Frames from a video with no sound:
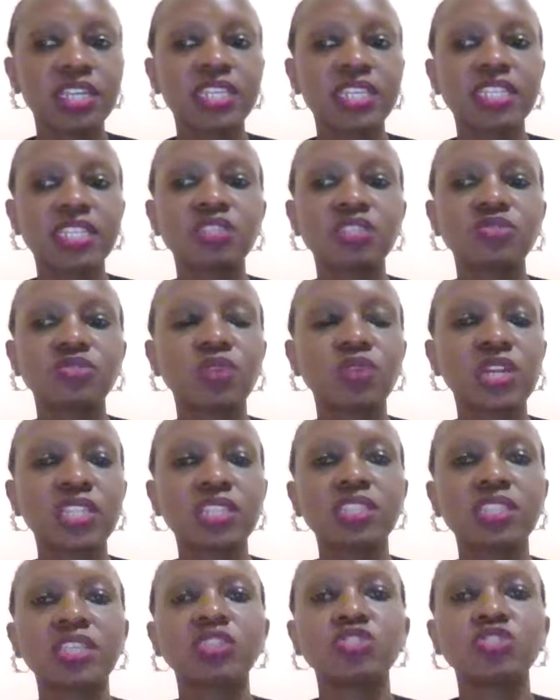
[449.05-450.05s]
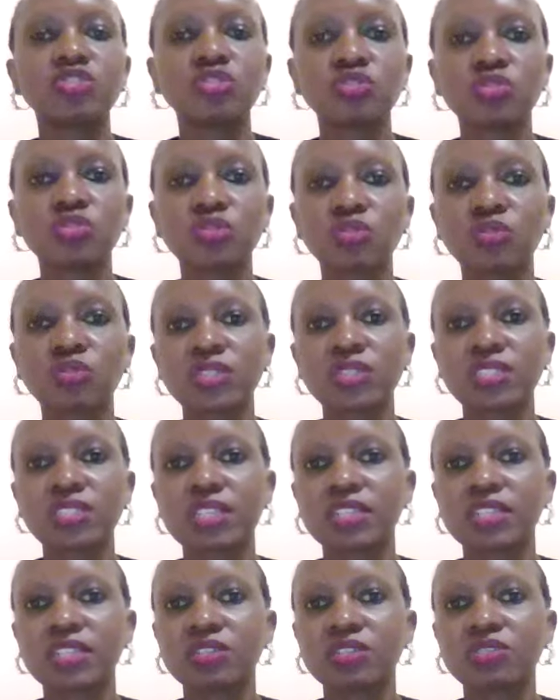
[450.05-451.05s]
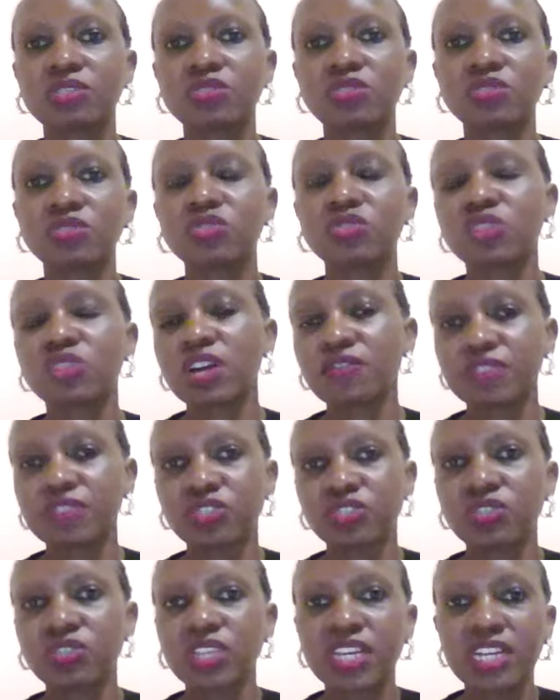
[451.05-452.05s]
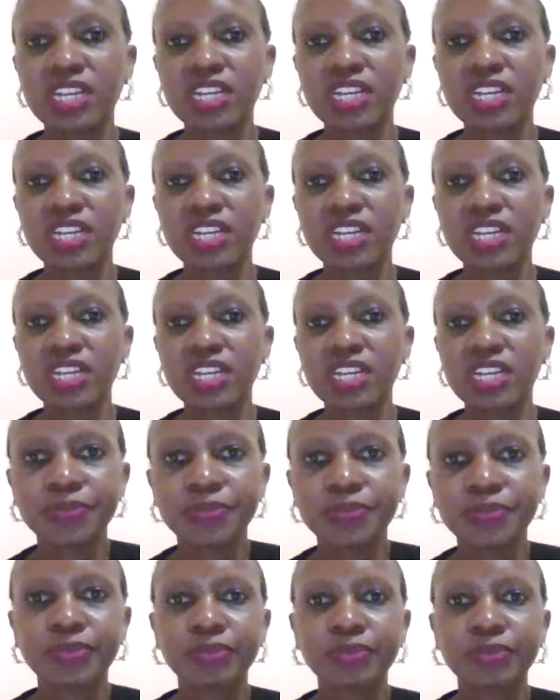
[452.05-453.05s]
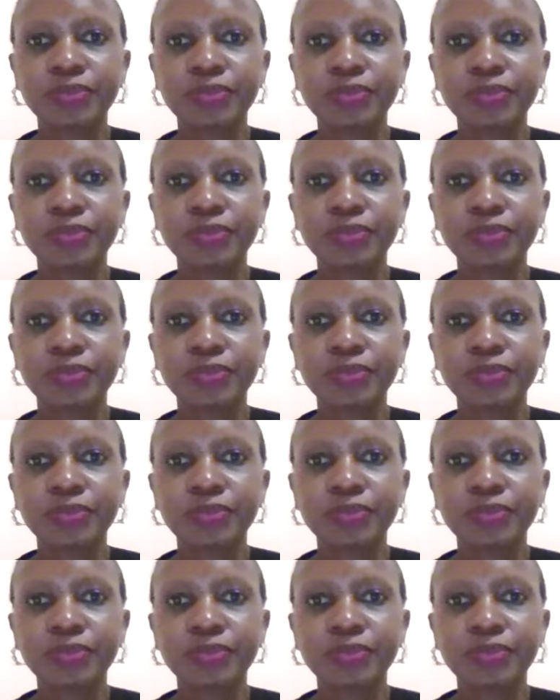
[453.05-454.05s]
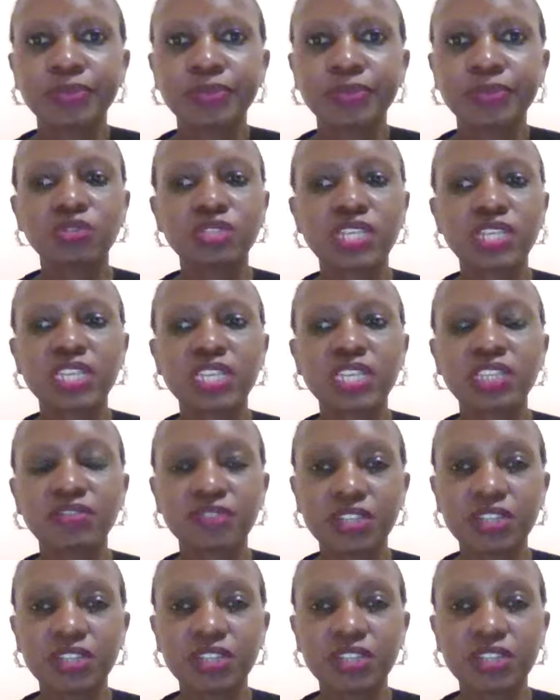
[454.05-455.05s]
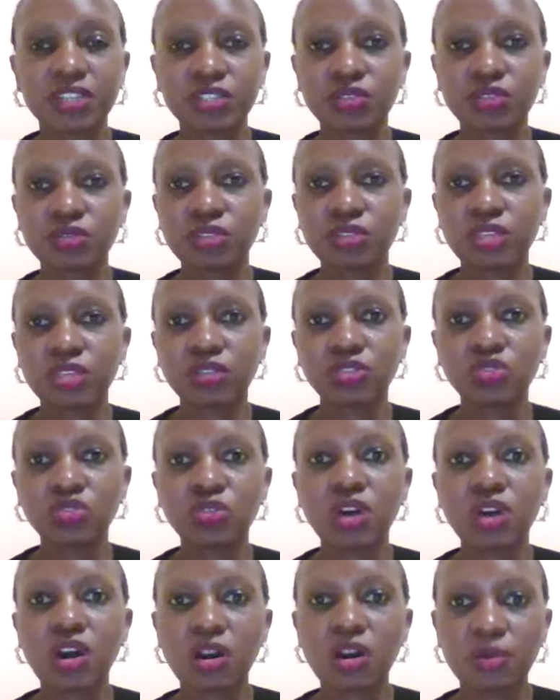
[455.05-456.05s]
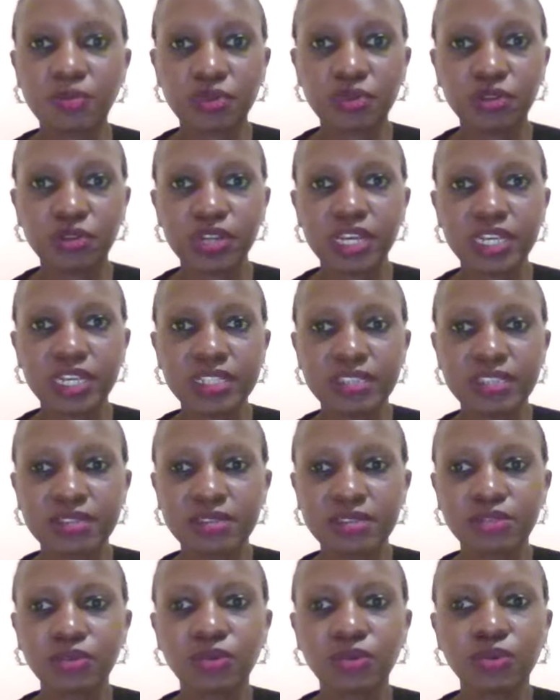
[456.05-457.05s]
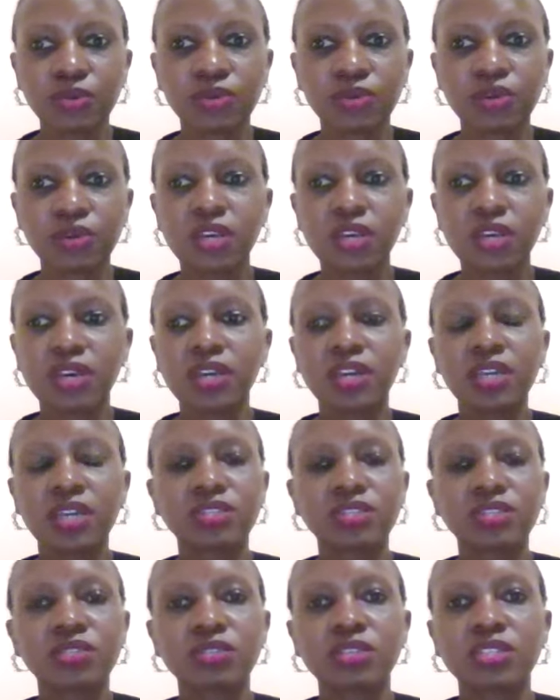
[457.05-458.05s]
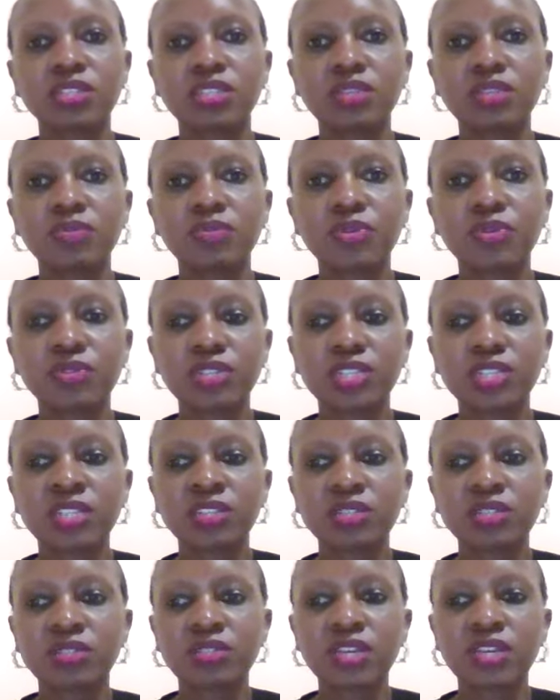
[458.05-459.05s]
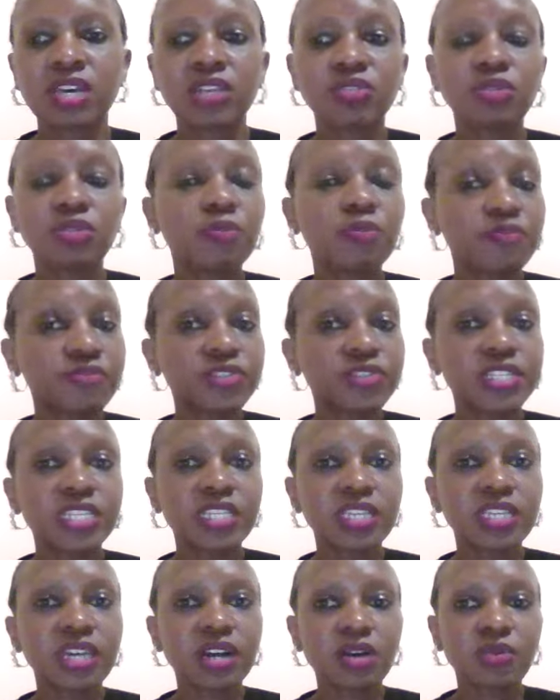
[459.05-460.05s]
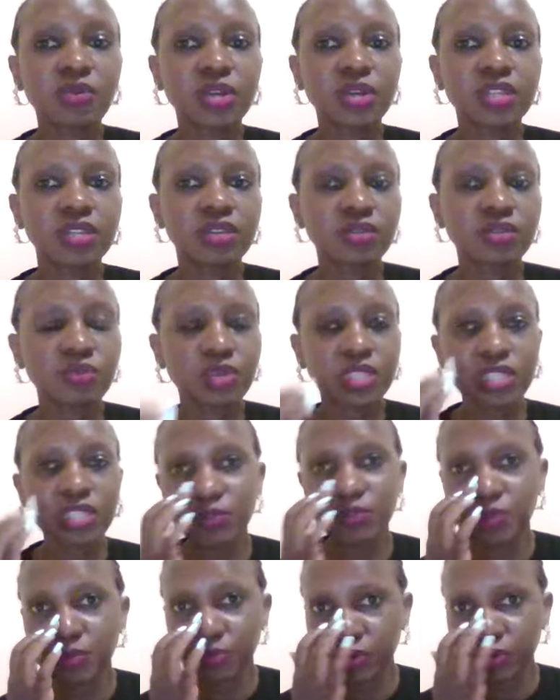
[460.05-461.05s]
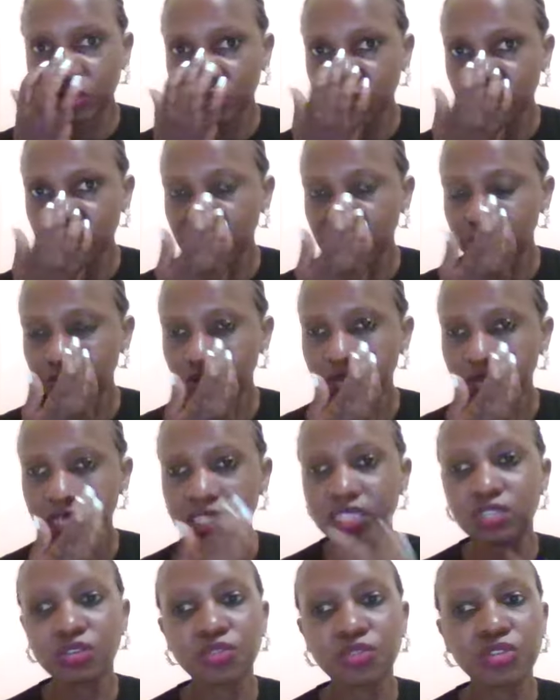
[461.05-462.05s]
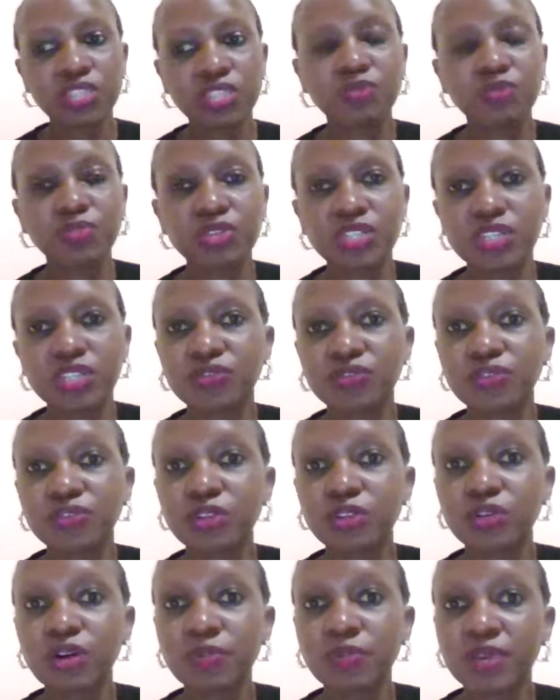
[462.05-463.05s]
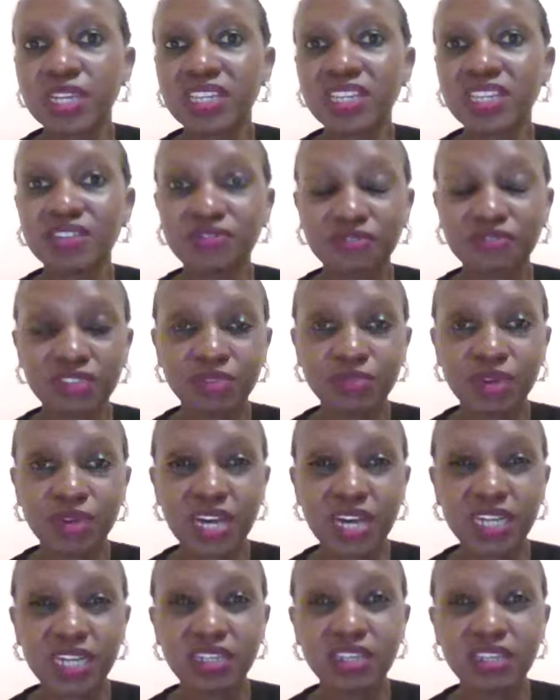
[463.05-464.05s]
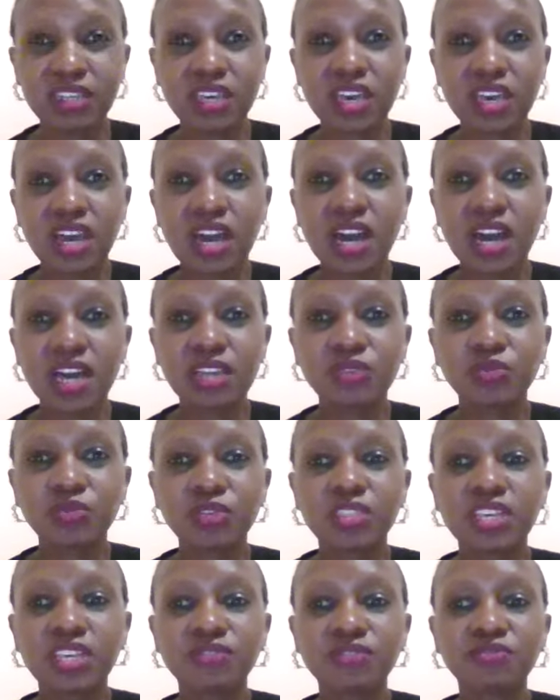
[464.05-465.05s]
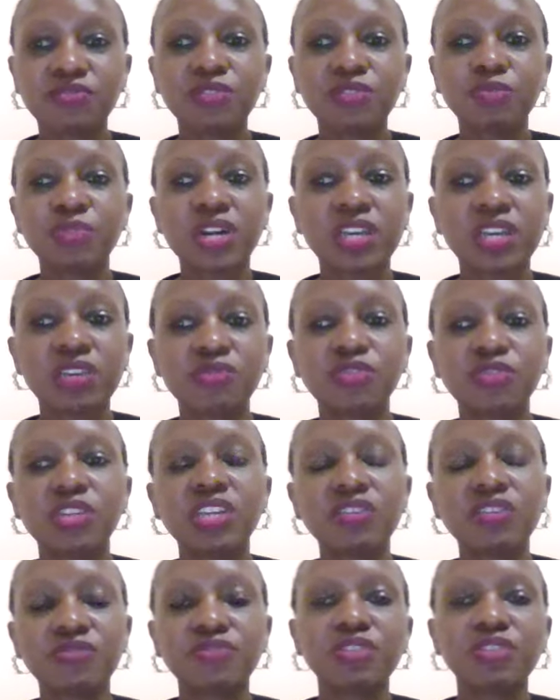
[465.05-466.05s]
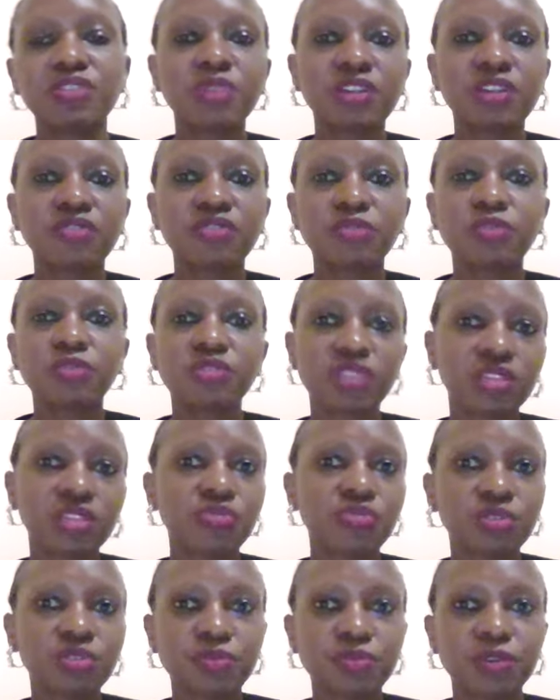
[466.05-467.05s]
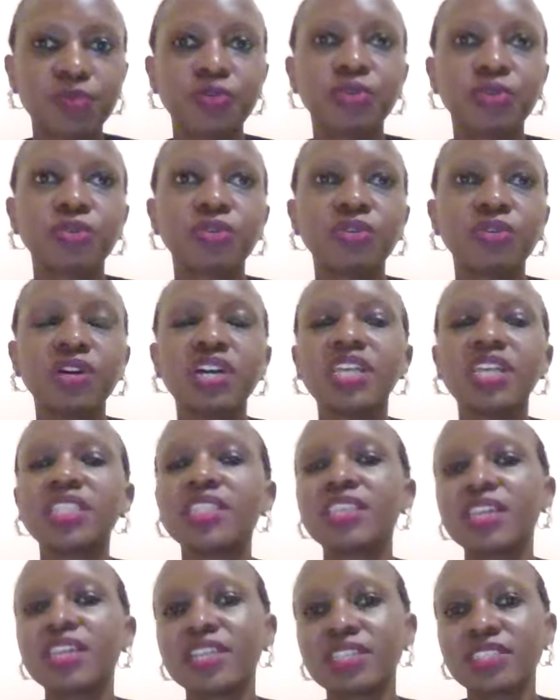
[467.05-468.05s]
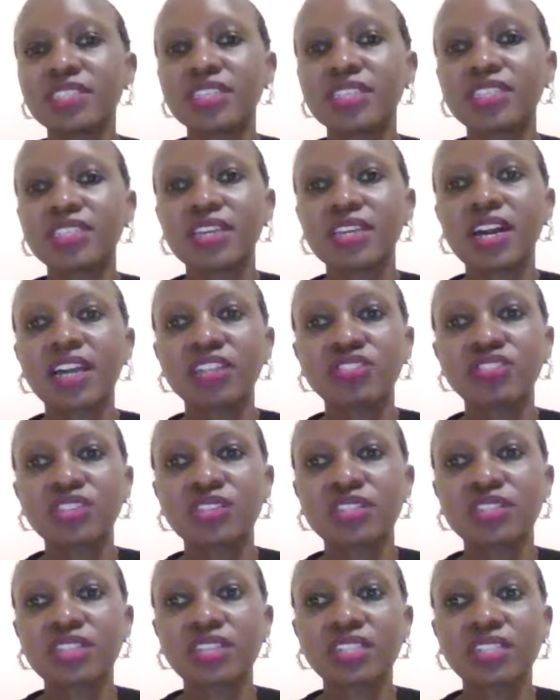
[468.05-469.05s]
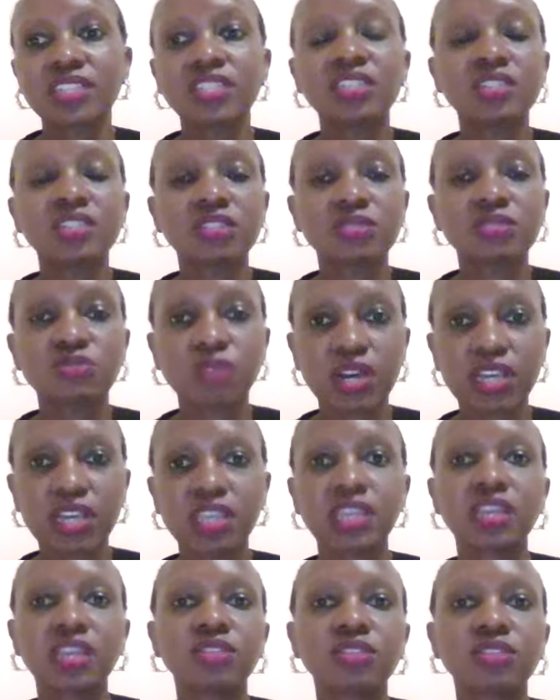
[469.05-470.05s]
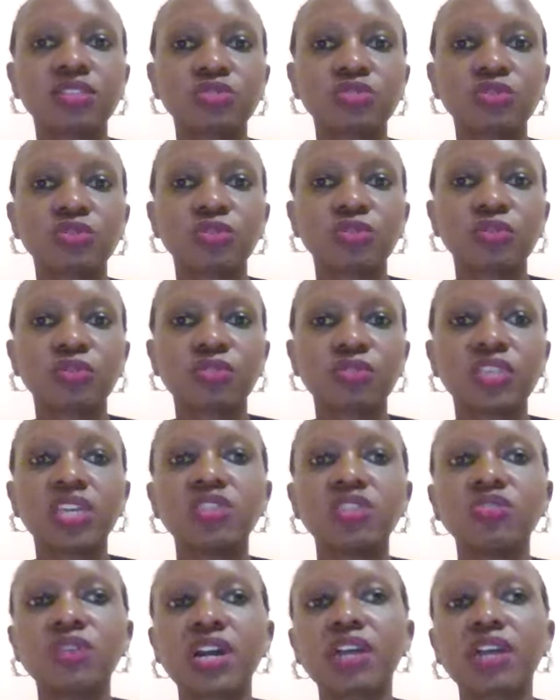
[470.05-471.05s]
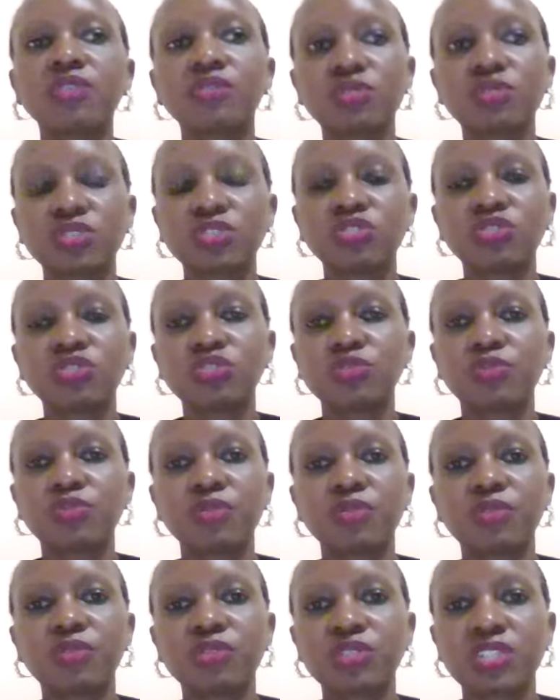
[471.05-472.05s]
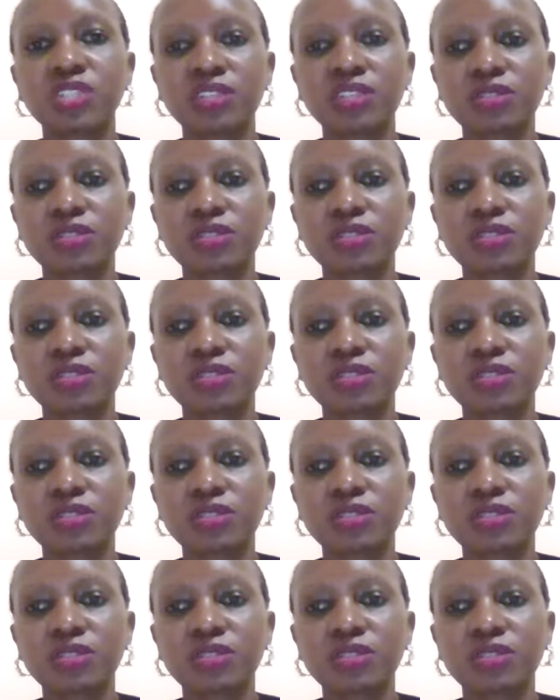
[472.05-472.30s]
At least one thing that you know is that it is not going to affect you negatively because there are no side effects to our products. So it's important, and hopefully when these people use this product, it's always important to follow up and get feedback. And with that feedback, if you get feedback from more than 3 people, there's a high chance that it is working. So then you can continue to promote it.